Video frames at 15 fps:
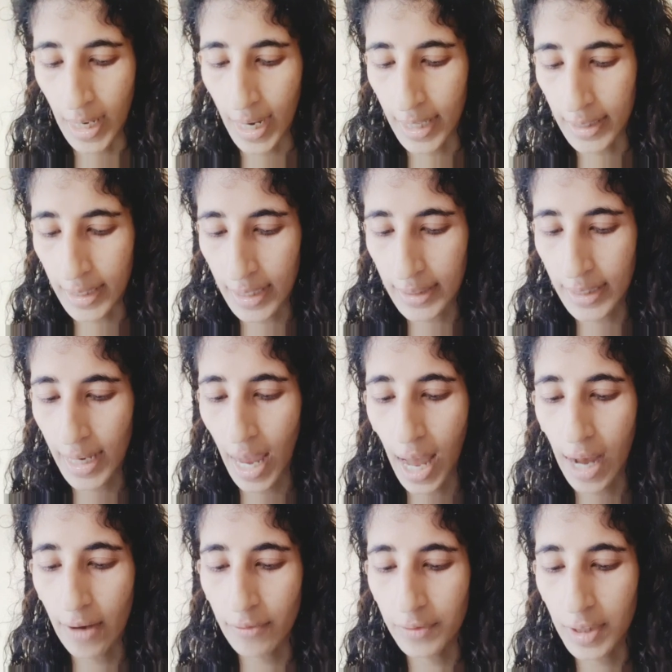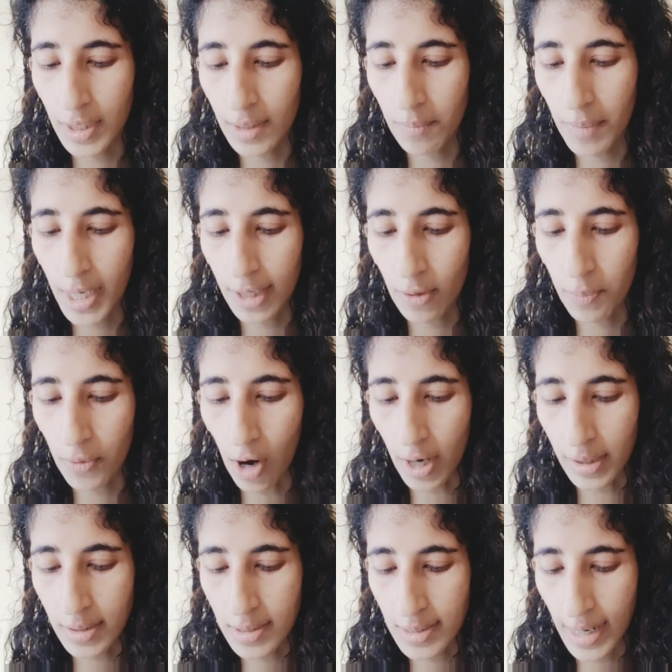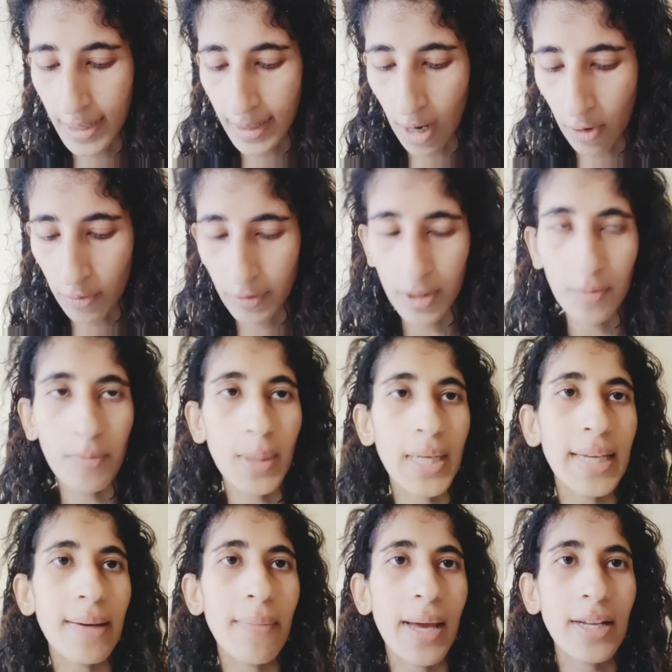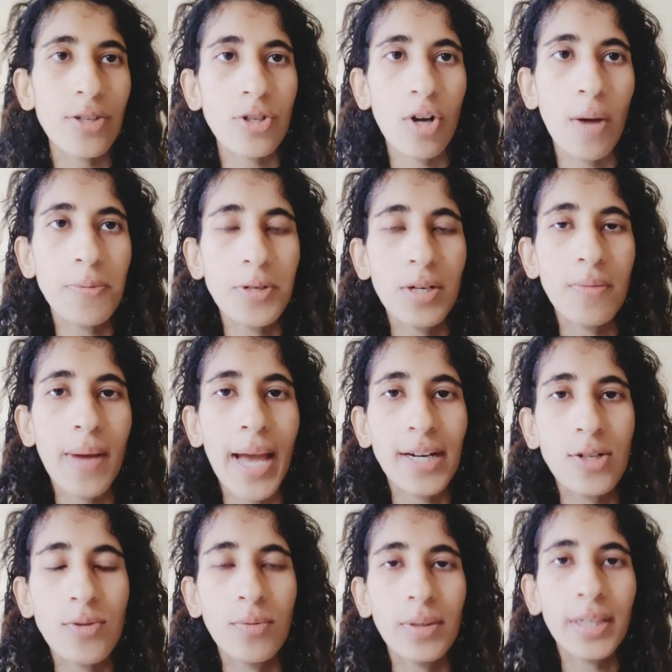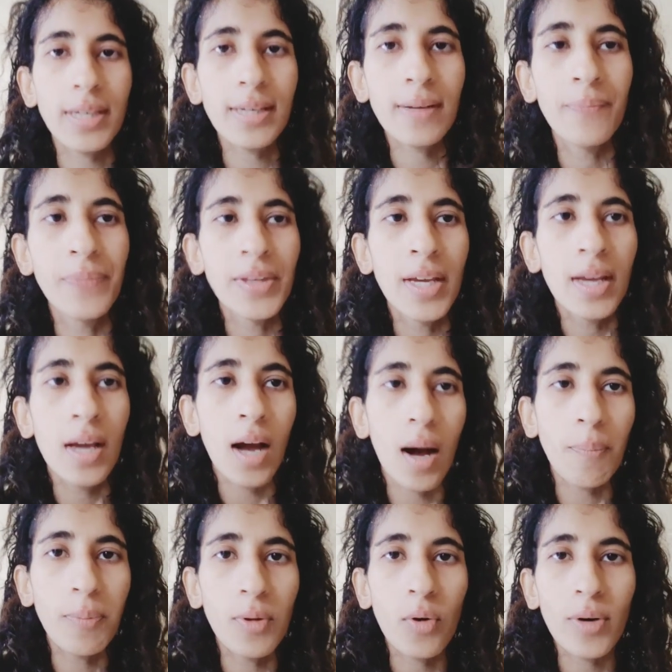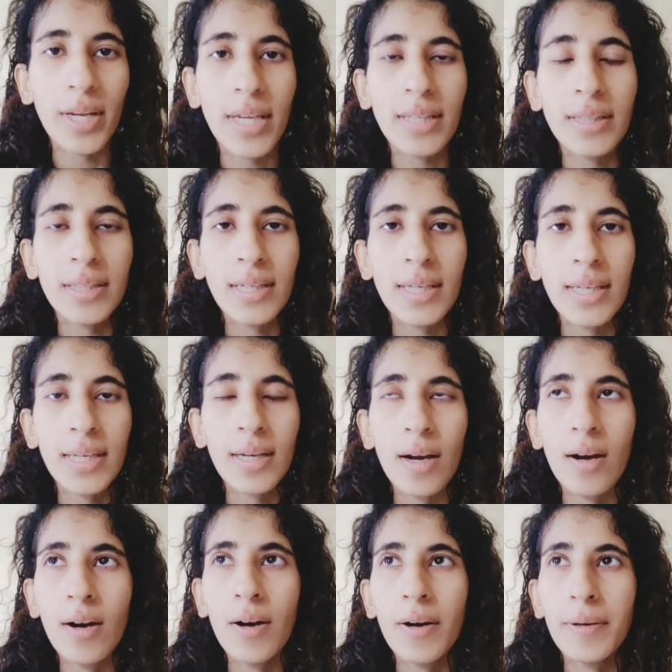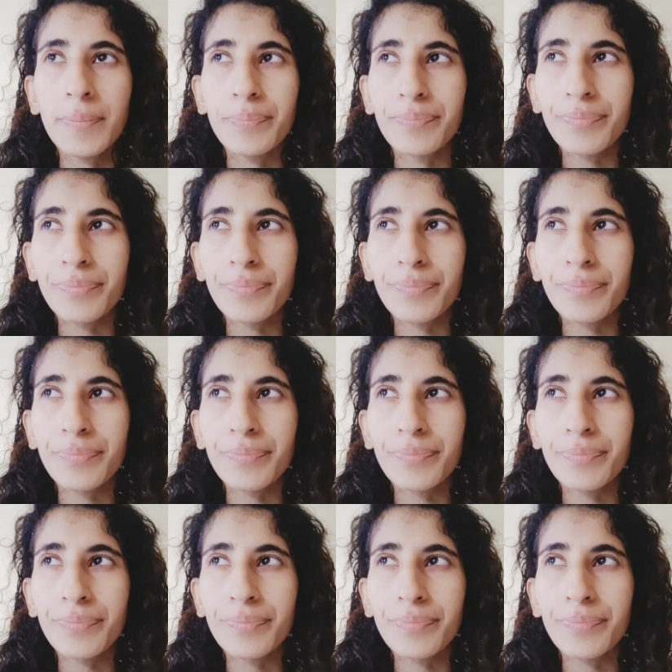And then they have the make your product stand out with the media manager option by actually uploading the uh,